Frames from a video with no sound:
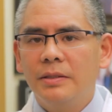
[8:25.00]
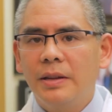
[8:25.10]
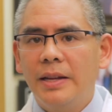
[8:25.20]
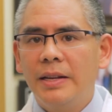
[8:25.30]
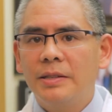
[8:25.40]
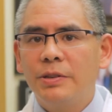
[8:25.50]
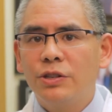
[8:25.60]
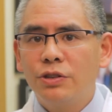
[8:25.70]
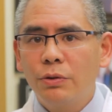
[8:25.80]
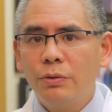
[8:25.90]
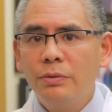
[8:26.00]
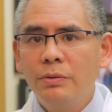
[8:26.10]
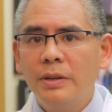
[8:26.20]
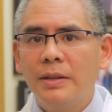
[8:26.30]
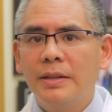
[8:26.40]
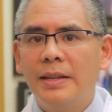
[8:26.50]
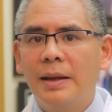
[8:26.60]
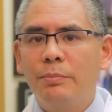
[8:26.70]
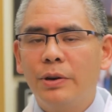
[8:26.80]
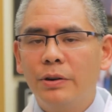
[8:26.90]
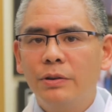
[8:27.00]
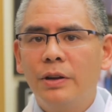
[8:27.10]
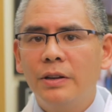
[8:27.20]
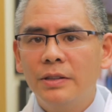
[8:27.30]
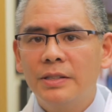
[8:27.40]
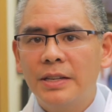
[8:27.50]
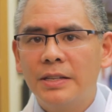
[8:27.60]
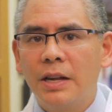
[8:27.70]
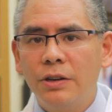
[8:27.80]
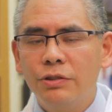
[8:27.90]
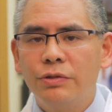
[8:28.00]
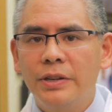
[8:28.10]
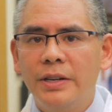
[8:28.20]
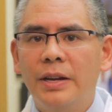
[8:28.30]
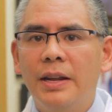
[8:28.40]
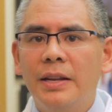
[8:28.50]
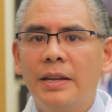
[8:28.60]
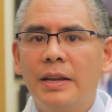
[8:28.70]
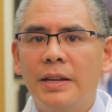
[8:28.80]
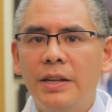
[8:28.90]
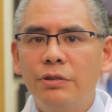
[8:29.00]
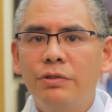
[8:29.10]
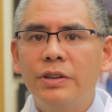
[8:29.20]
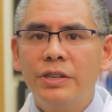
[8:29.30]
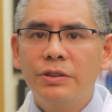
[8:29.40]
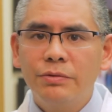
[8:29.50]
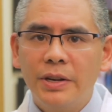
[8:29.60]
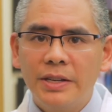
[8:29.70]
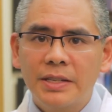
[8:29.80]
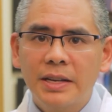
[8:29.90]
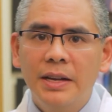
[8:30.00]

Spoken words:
it has been shown that periodontal disease untreated can increase the risk